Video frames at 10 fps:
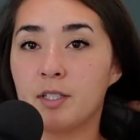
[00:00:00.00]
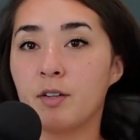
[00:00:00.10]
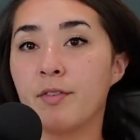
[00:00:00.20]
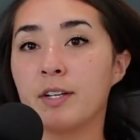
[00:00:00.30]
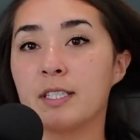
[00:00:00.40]

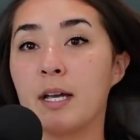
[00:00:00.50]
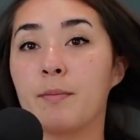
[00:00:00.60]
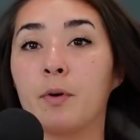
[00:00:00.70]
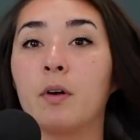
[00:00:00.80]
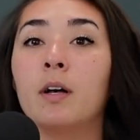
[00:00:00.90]
So, for
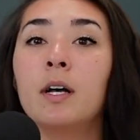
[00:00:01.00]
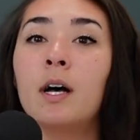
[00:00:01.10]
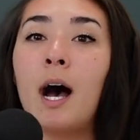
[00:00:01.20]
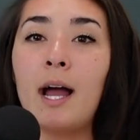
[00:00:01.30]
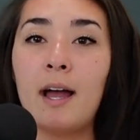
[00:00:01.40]
example,
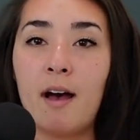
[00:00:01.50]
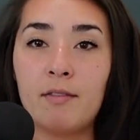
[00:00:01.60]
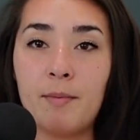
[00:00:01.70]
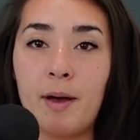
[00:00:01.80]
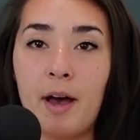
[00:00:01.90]
I have
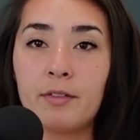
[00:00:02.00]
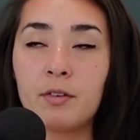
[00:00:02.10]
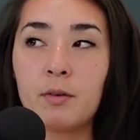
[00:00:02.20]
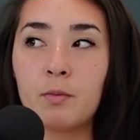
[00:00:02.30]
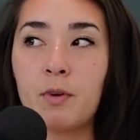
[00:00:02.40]
a
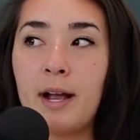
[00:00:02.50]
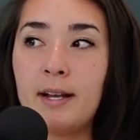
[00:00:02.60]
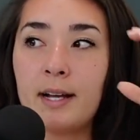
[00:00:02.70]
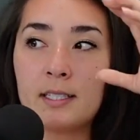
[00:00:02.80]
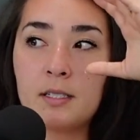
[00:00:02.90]
bathroom right
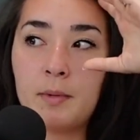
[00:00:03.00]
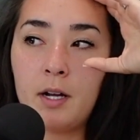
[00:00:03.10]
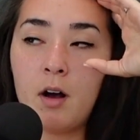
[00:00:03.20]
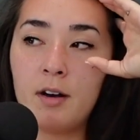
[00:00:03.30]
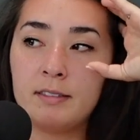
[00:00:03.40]
next to my
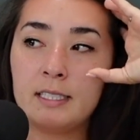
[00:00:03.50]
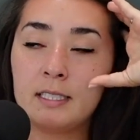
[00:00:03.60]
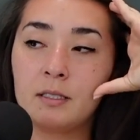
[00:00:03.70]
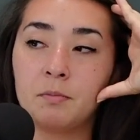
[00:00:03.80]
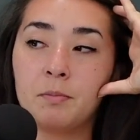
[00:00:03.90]

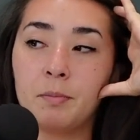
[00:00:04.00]
office,